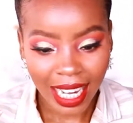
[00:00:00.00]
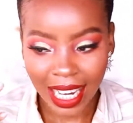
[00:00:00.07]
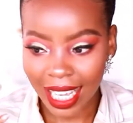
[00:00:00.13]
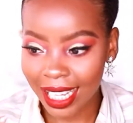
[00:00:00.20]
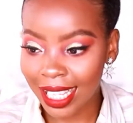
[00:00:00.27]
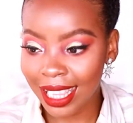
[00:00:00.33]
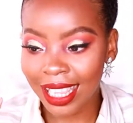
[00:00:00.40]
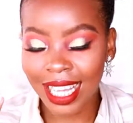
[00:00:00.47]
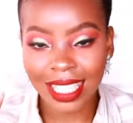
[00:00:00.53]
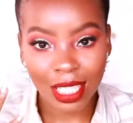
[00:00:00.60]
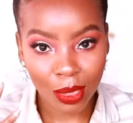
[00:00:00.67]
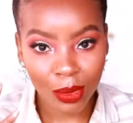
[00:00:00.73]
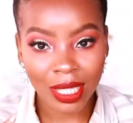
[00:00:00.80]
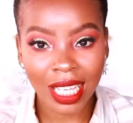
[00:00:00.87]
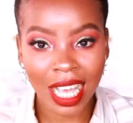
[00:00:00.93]
Like, that
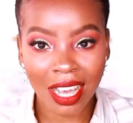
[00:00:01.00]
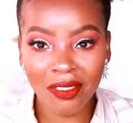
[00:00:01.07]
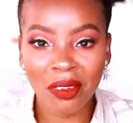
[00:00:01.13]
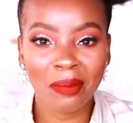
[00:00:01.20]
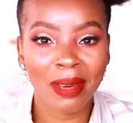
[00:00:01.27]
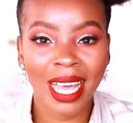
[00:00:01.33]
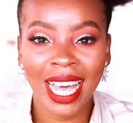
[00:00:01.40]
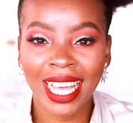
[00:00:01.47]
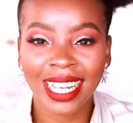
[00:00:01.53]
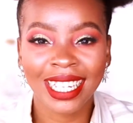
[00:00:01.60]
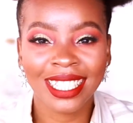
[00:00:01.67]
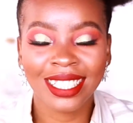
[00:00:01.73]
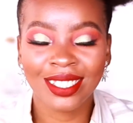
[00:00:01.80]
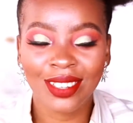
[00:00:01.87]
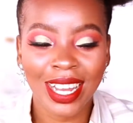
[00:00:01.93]
is what I have on my
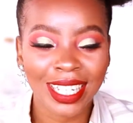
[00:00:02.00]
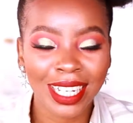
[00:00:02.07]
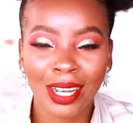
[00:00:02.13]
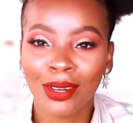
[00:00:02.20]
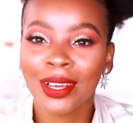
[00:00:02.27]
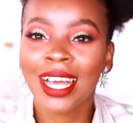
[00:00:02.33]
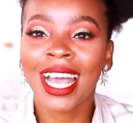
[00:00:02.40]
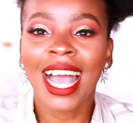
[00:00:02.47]
eyelids right now,